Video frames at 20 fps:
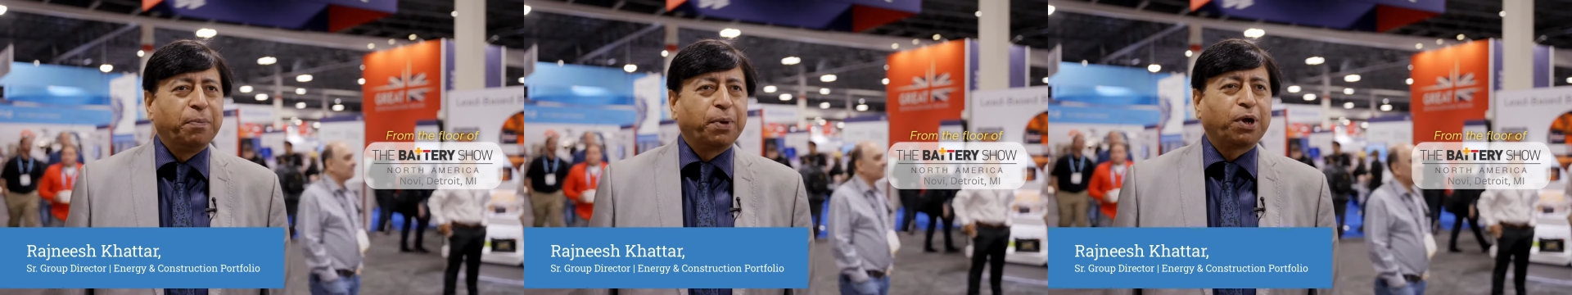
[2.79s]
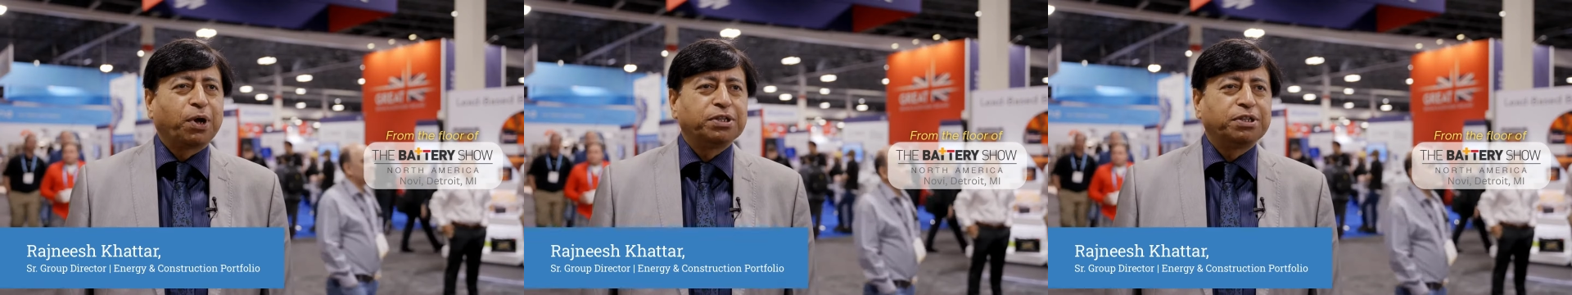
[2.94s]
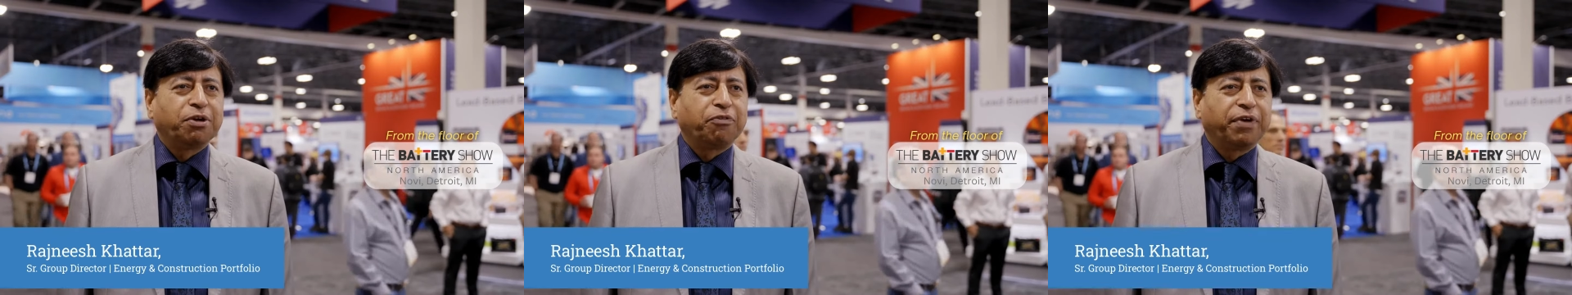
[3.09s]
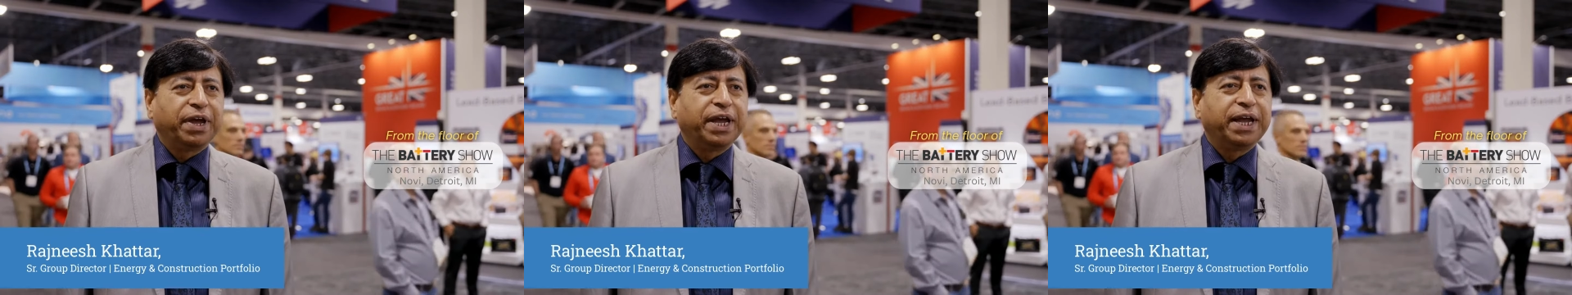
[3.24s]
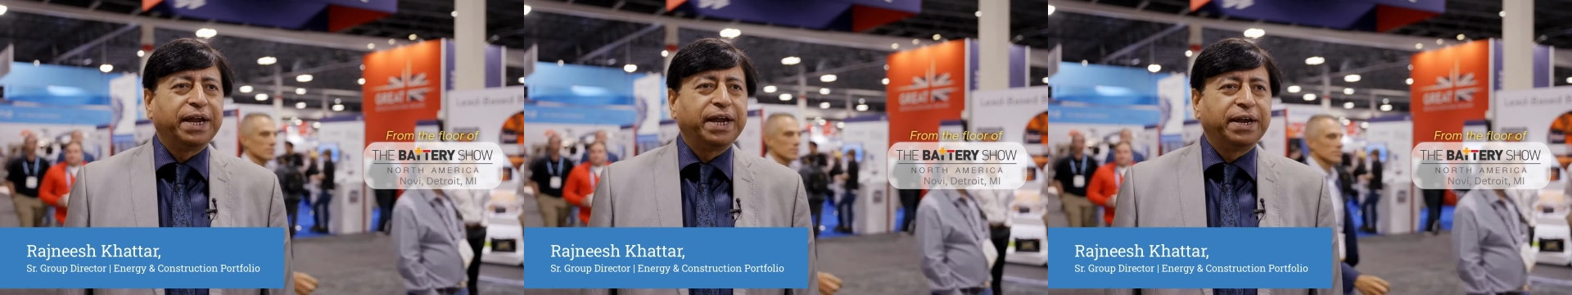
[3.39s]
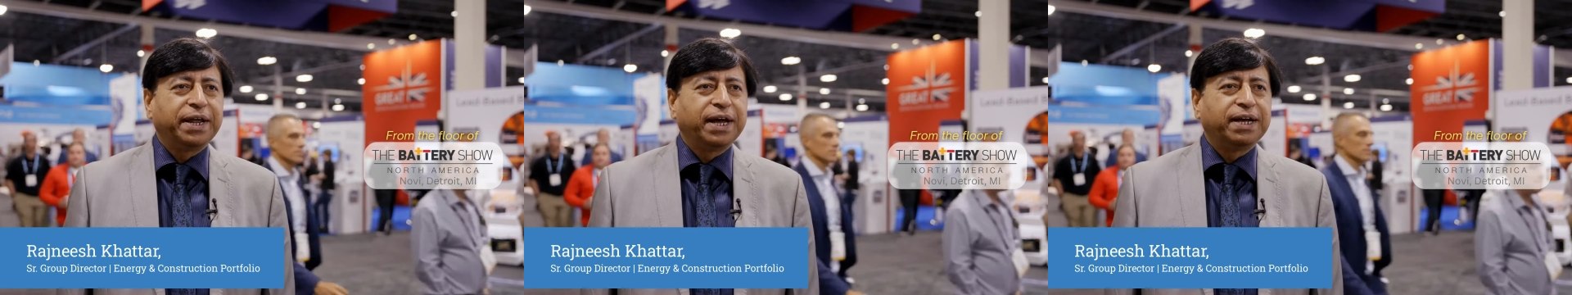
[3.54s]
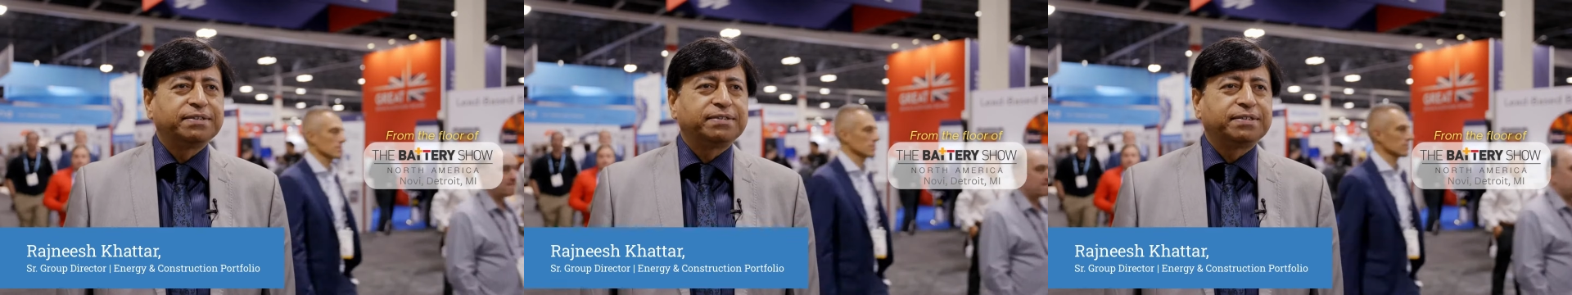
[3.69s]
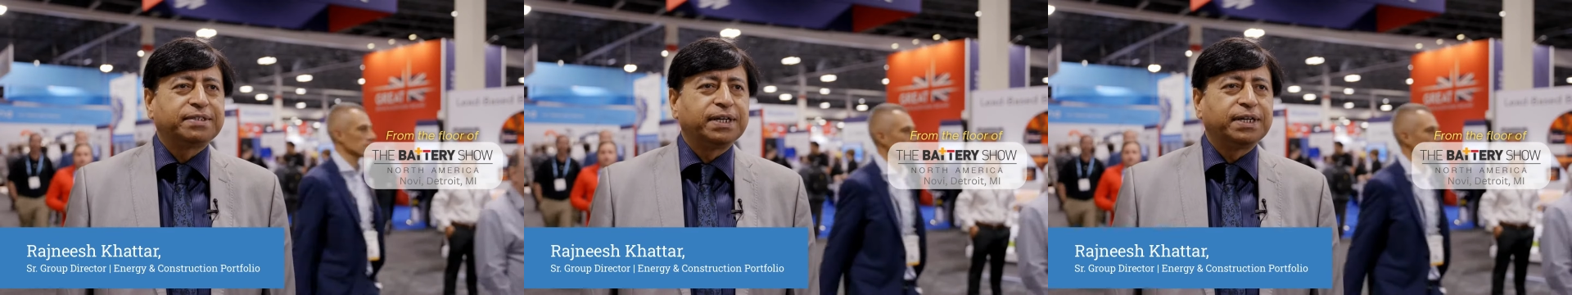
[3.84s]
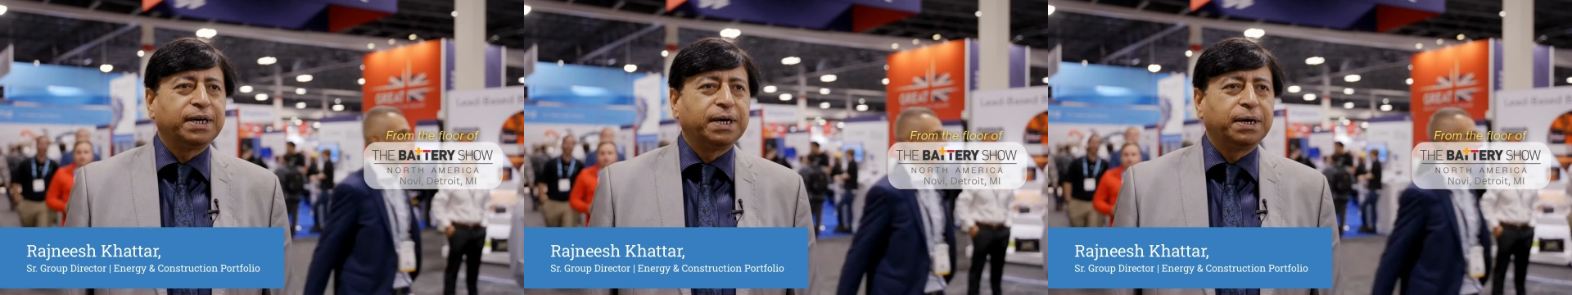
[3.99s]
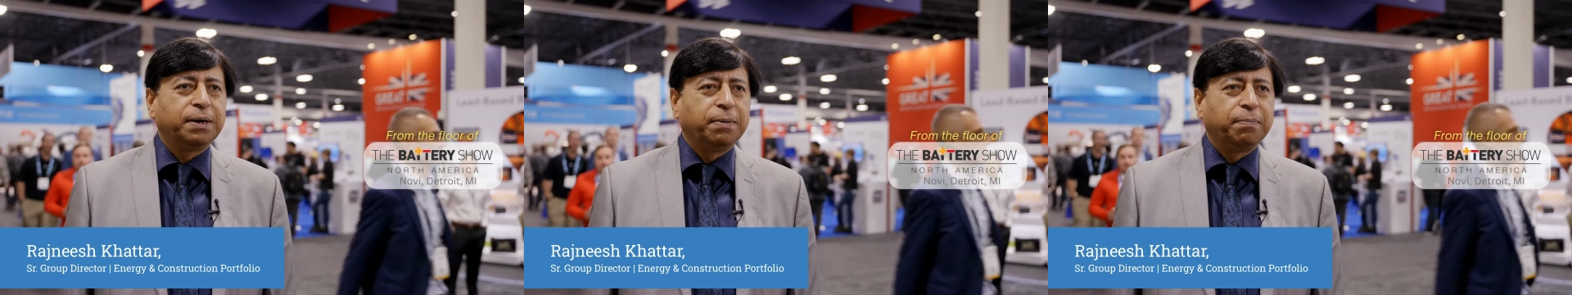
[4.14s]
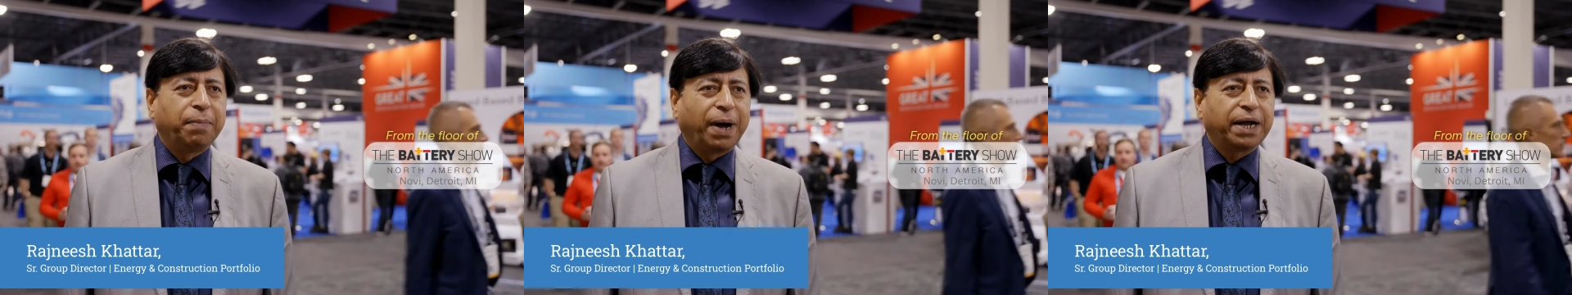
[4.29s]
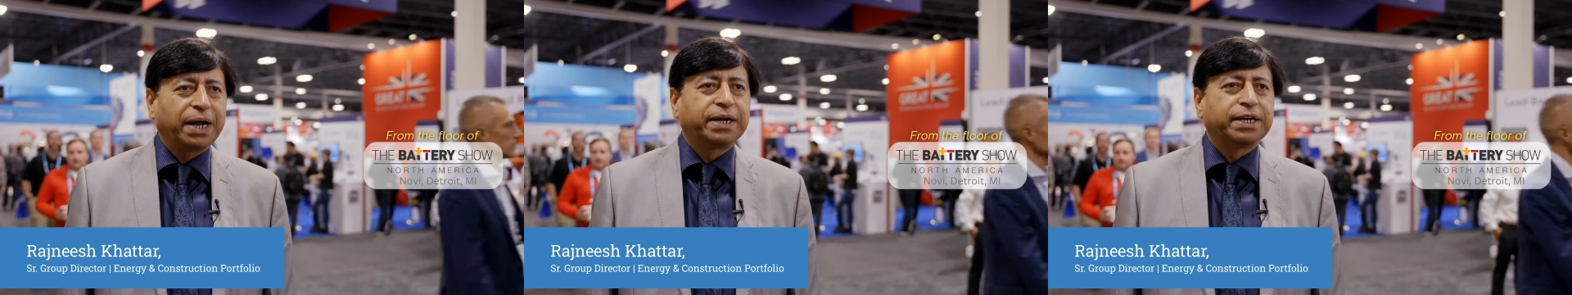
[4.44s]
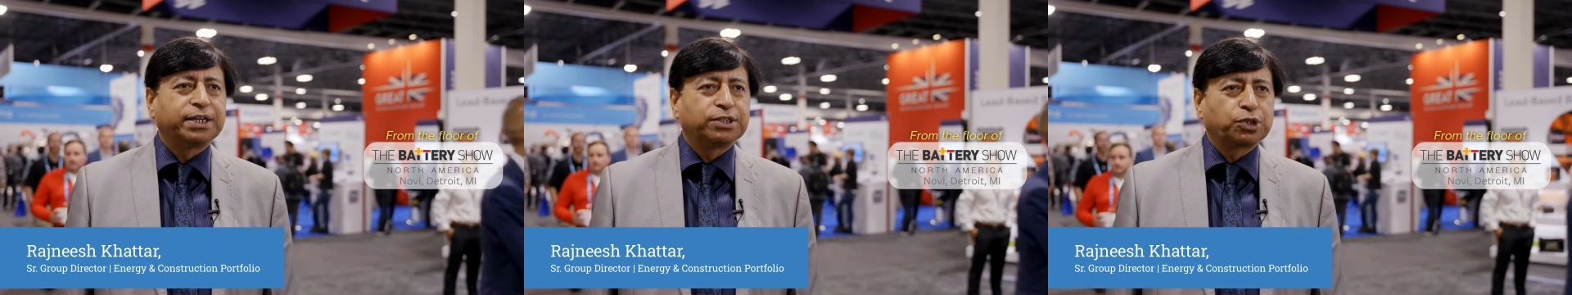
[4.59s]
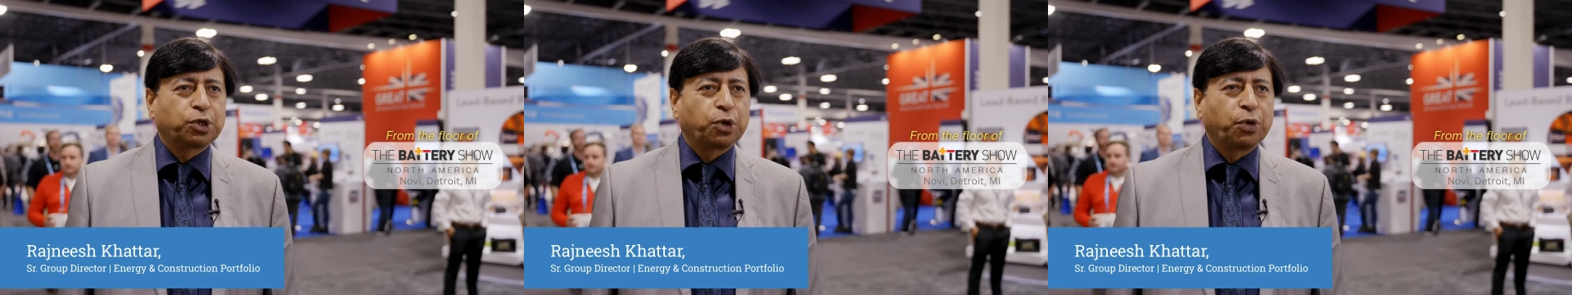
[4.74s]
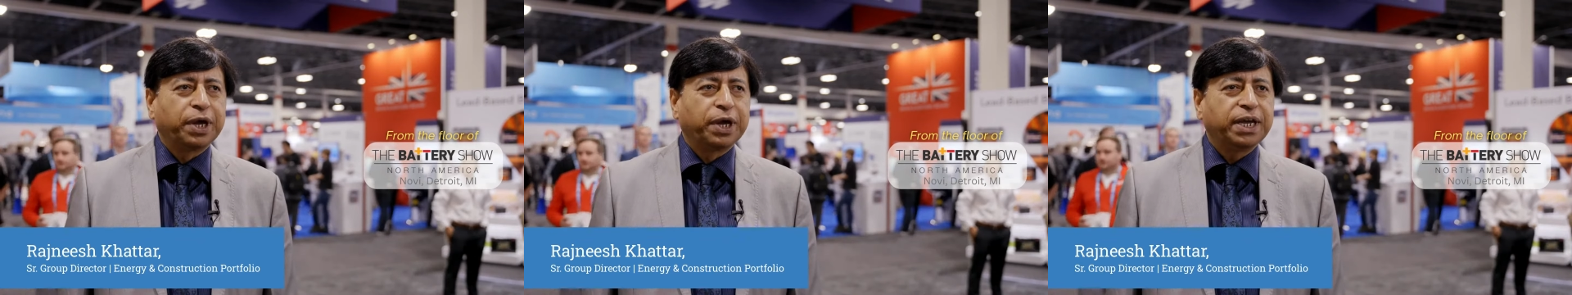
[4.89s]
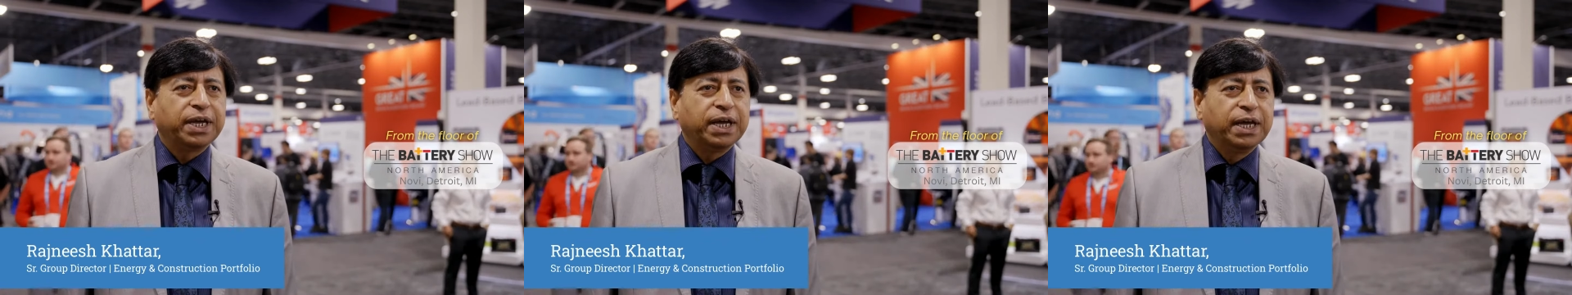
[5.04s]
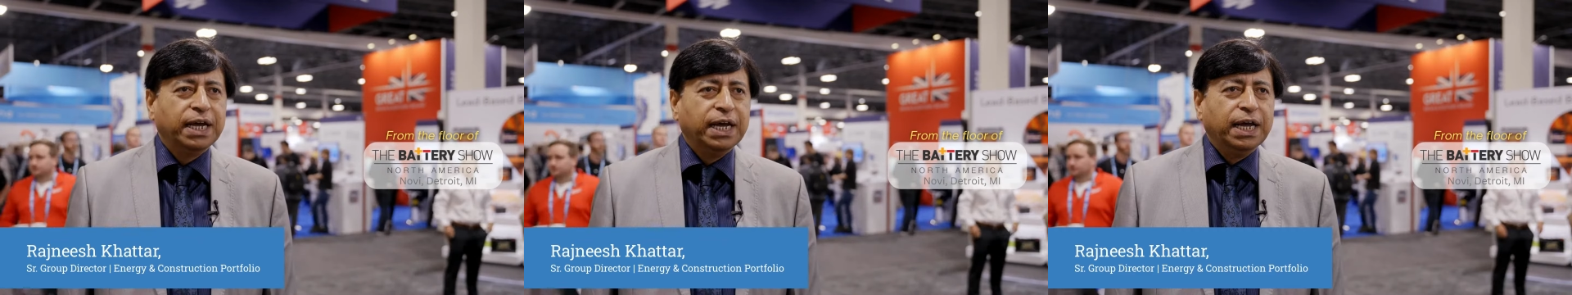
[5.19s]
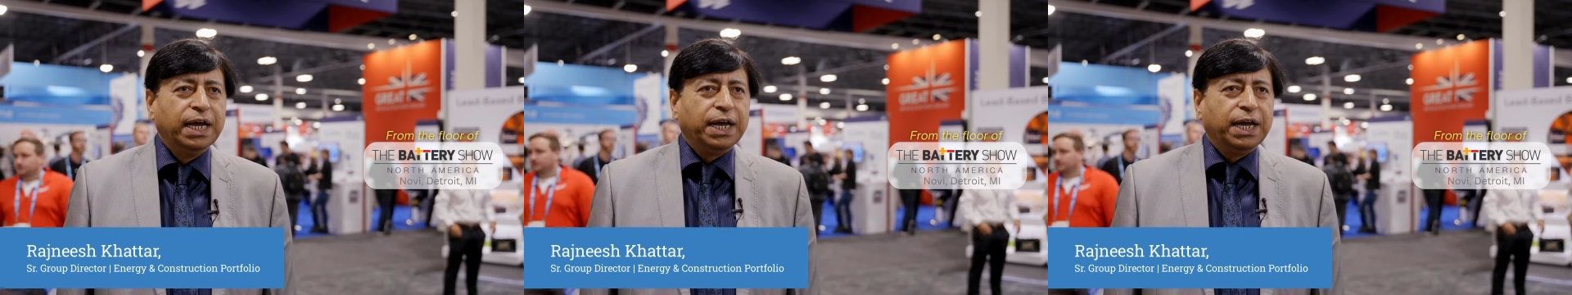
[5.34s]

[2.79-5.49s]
because the way India's market is growing,